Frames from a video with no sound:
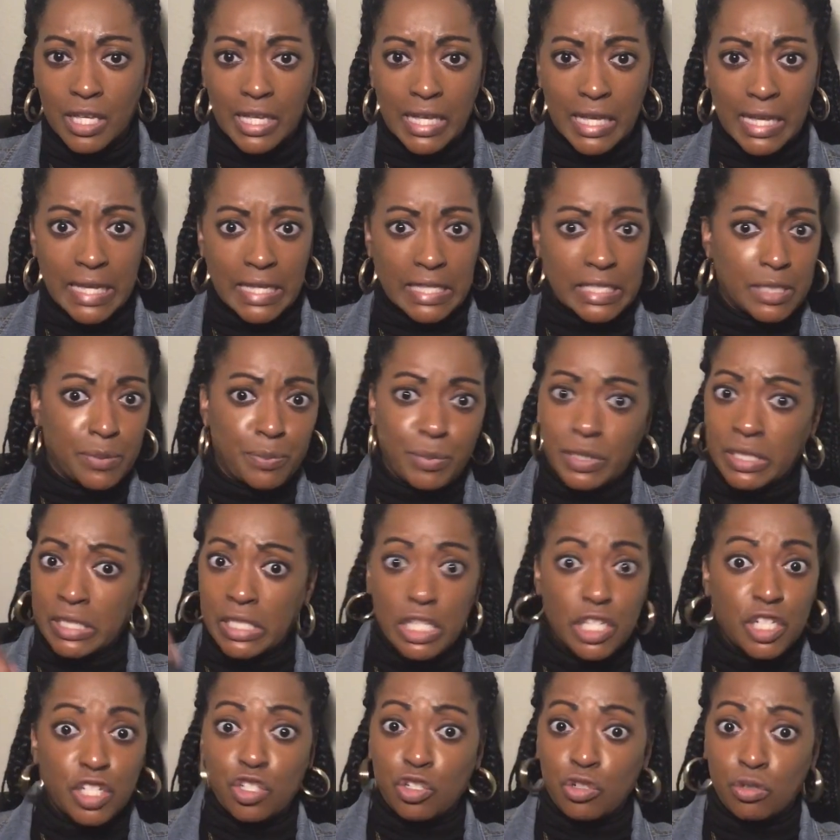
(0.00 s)

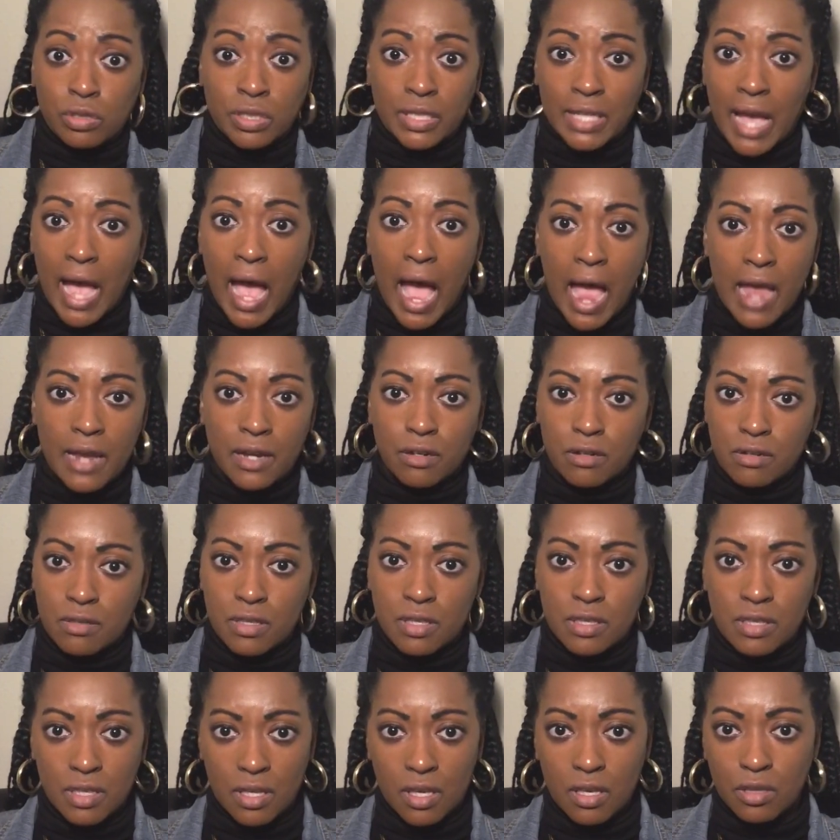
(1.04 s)
exponentially higher than
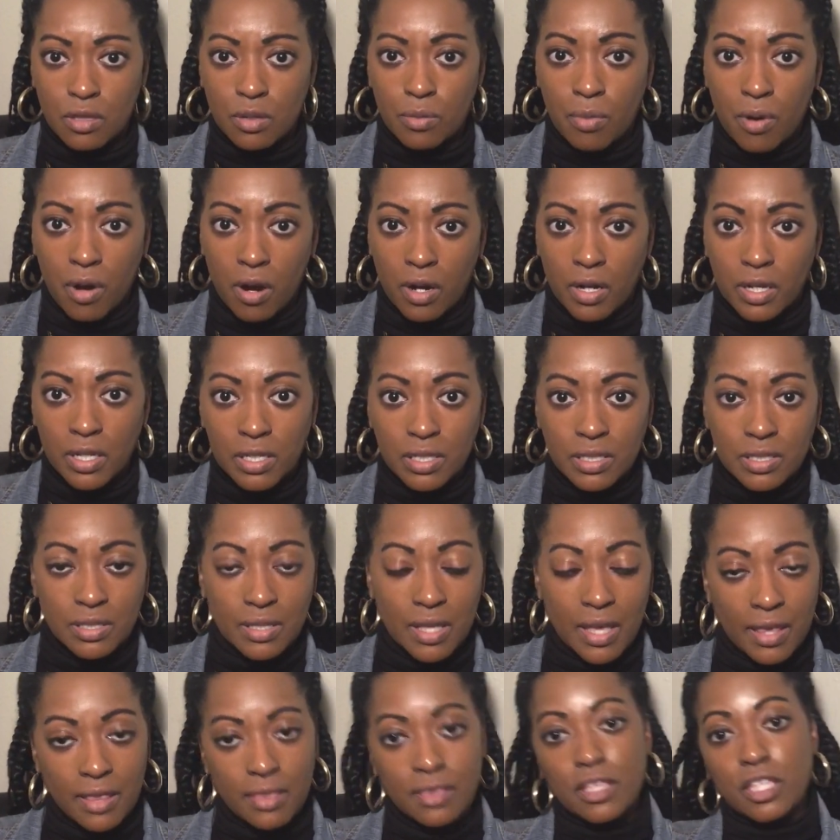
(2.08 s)
the other parties,
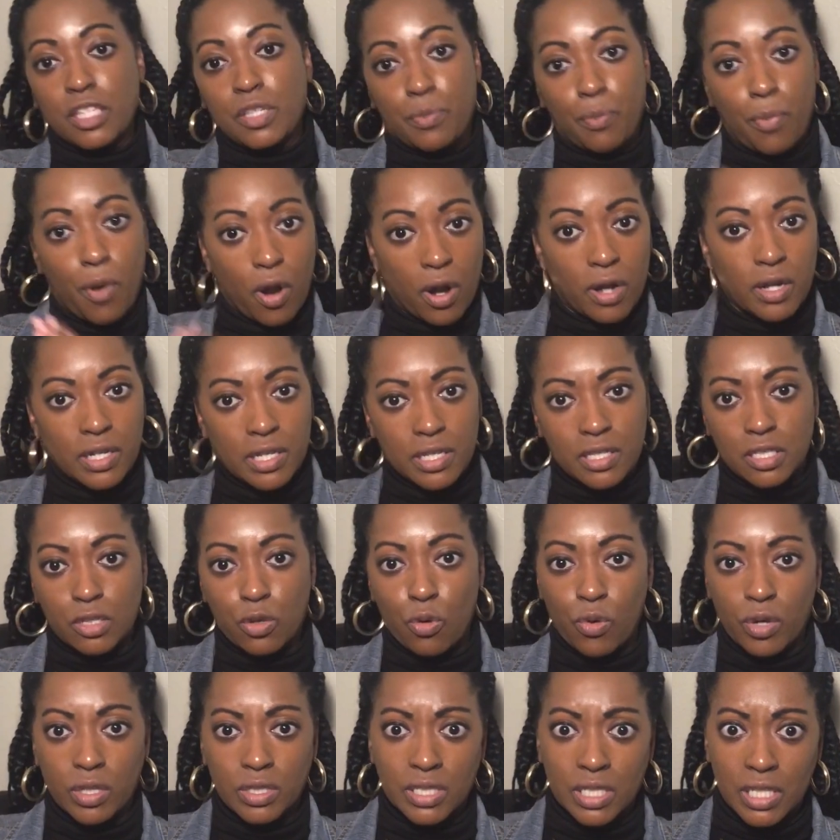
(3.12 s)
that this party is
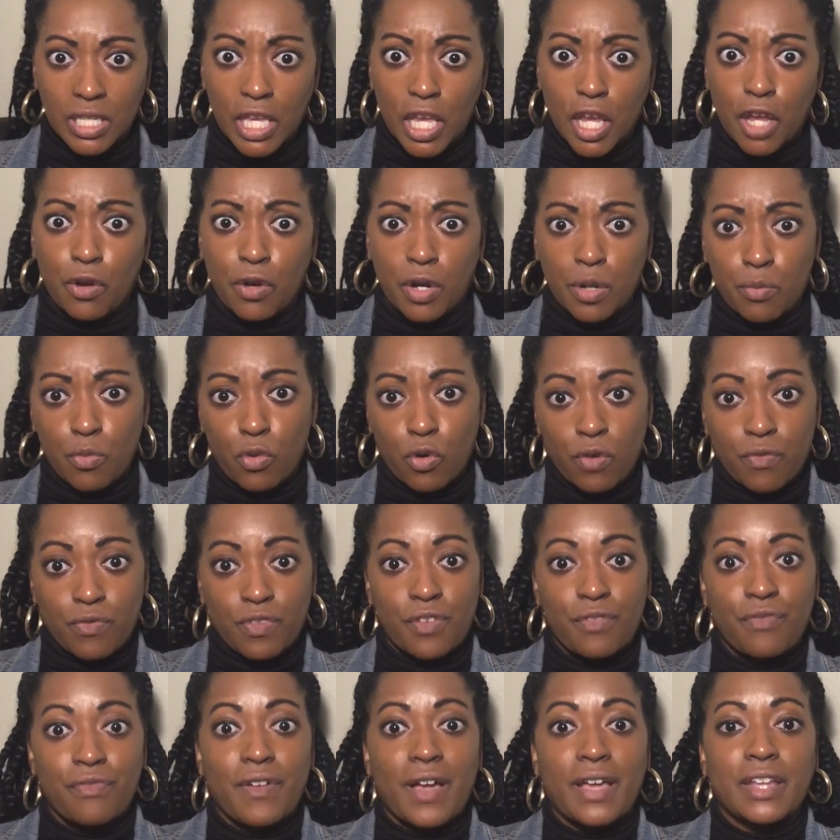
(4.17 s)
going to carry more of the
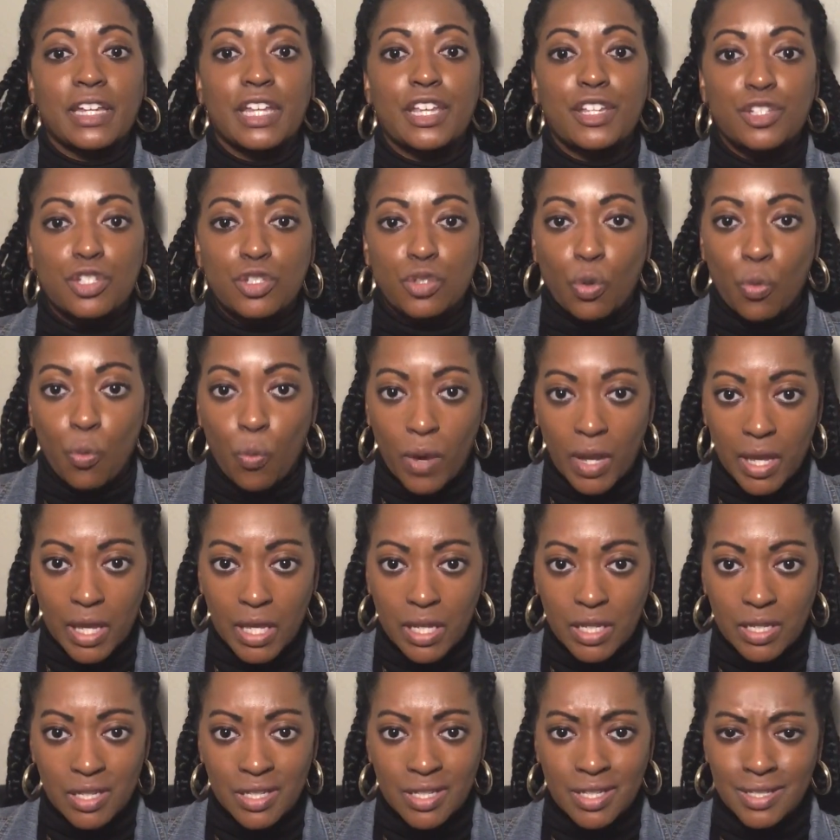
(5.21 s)
financial weight,
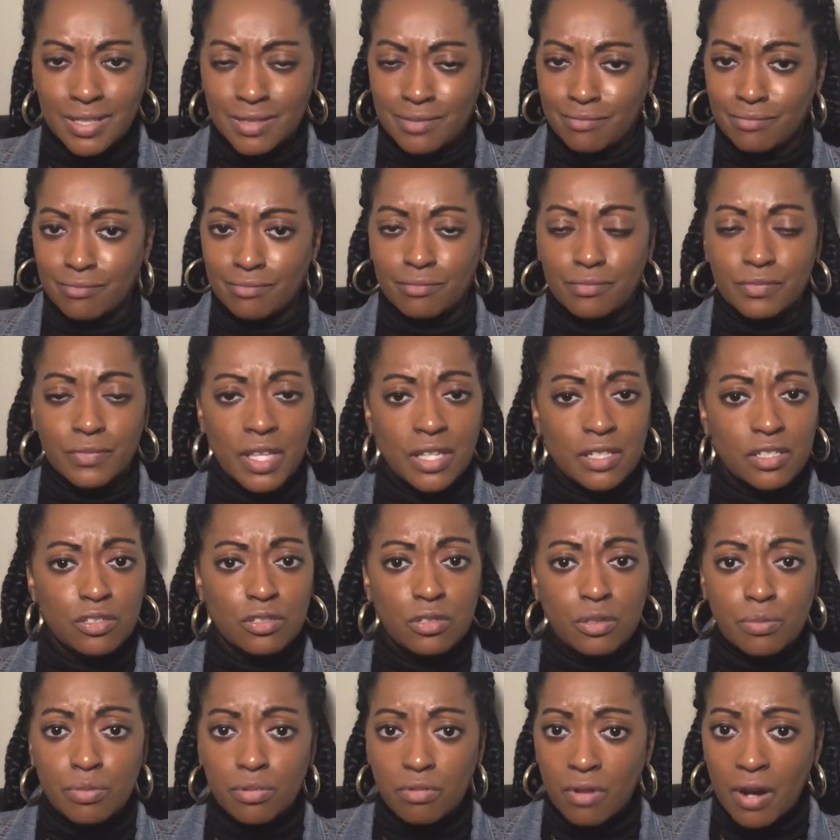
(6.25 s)
that's your
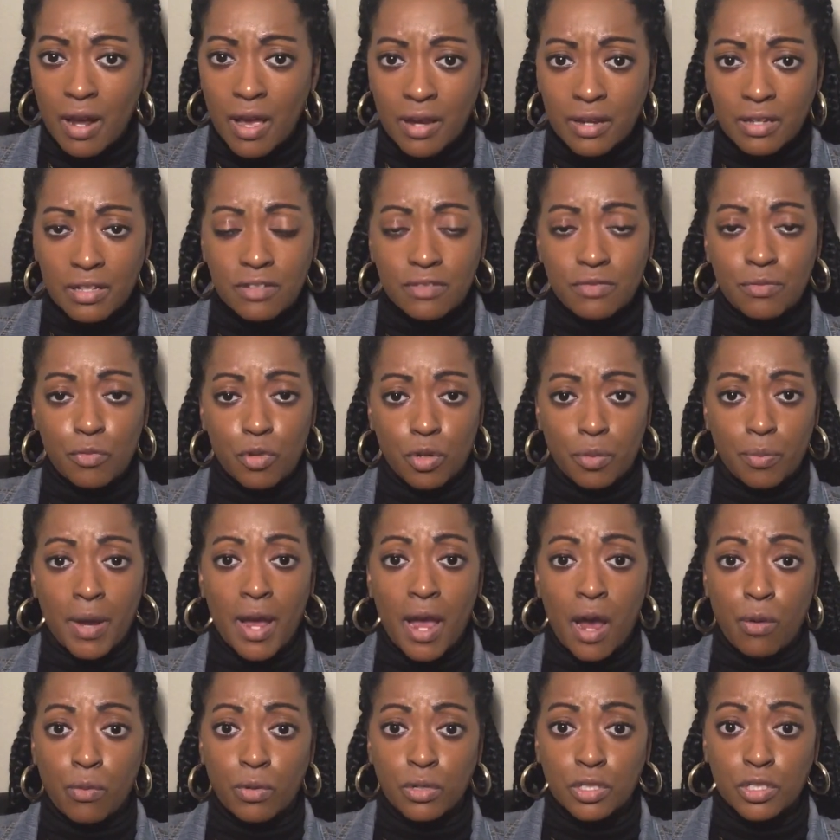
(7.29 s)
prerogative, more
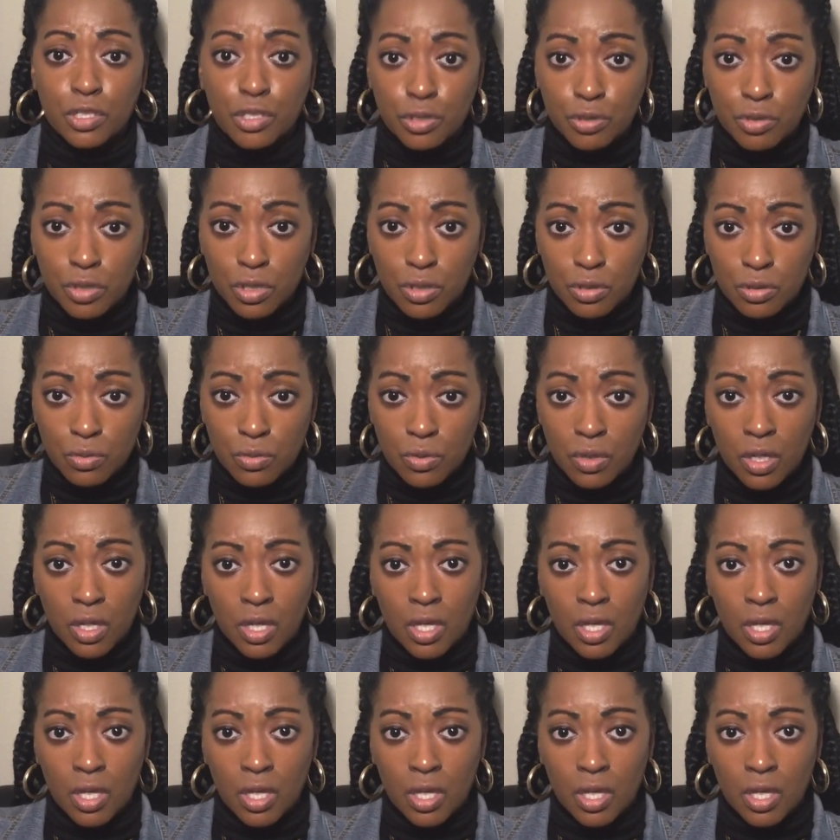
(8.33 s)
power to you.